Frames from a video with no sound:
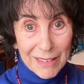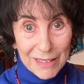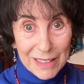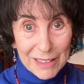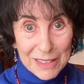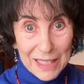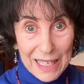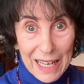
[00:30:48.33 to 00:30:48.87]

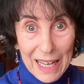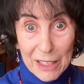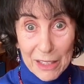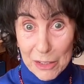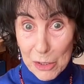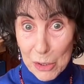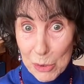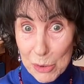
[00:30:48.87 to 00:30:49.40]
You're
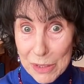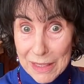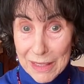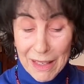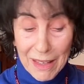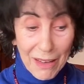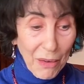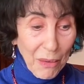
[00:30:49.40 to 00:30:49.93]

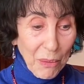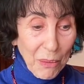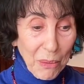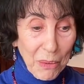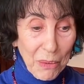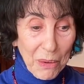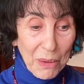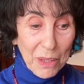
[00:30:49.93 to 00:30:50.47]
accusing.
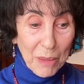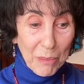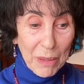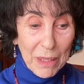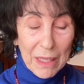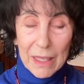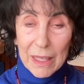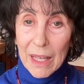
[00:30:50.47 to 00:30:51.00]
Or there can
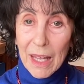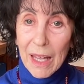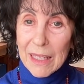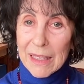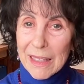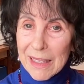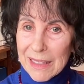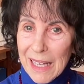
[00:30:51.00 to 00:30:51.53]
be
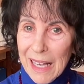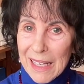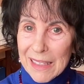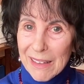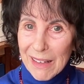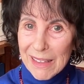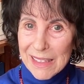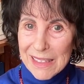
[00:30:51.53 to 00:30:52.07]
the
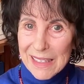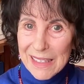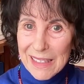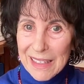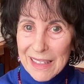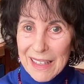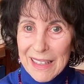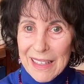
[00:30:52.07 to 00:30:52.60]

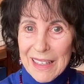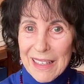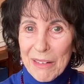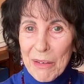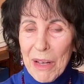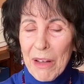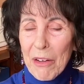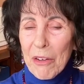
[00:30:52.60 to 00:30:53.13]
diagnostic
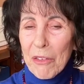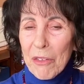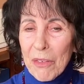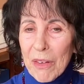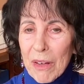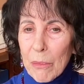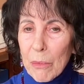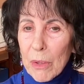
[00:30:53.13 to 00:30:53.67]
of,
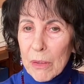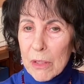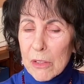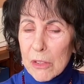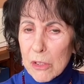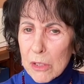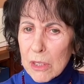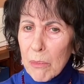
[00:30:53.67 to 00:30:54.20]
well,
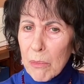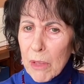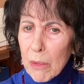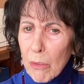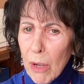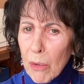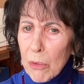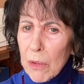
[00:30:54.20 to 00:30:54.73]
there's just something
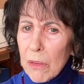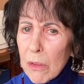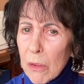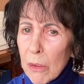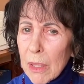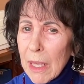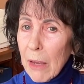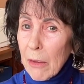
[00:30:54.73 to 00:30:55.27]
wrong with you.
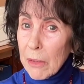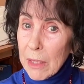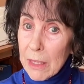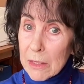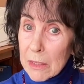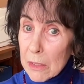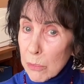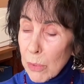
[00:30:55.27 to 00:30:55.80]
And
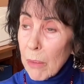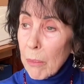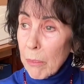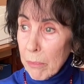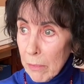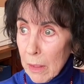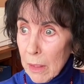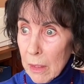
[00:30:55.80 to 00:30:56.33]
nowadays it's,
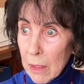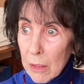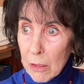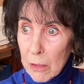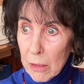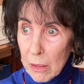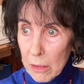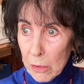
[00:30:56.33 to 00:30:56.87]
well,
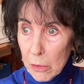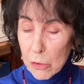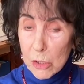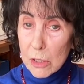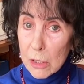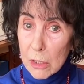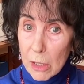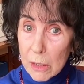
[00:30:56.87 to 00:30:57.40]
you're
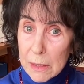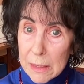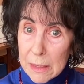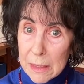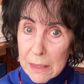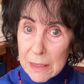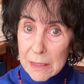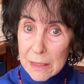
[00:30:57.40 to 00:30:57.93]
just a
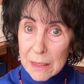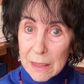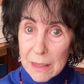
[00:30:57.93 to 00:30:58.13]
narcissist.